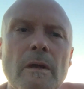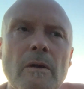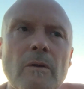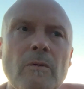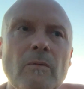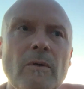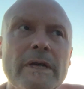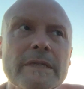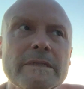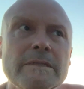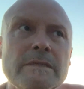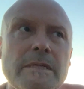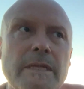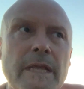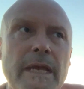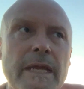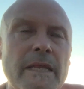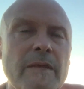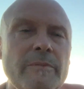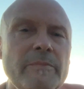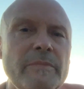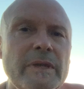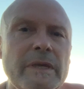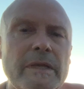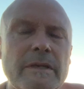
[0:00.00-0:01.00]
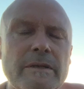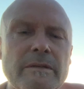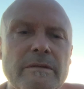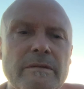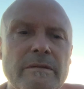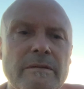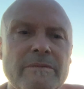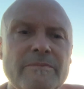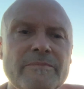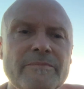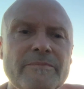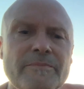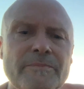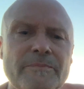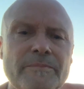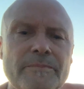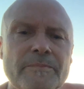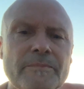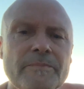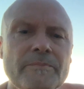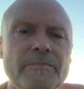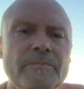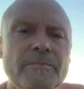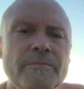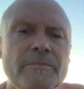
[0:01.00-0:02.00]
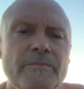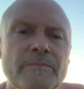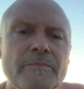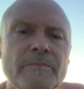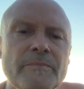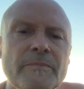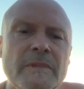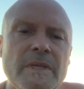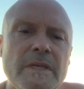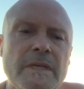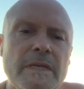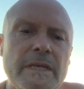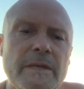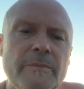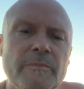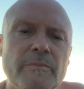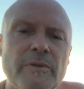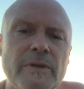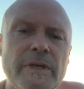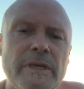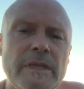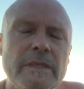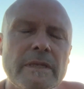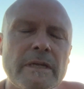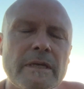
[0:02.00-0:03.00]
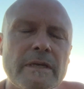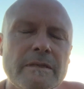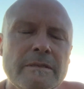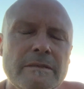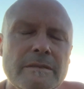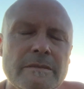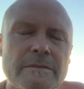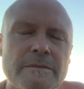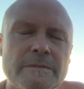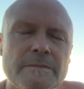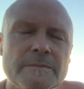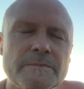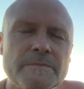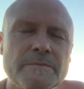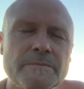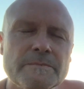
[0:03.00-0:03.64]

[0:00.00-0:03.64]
One steady beat, deep breathing,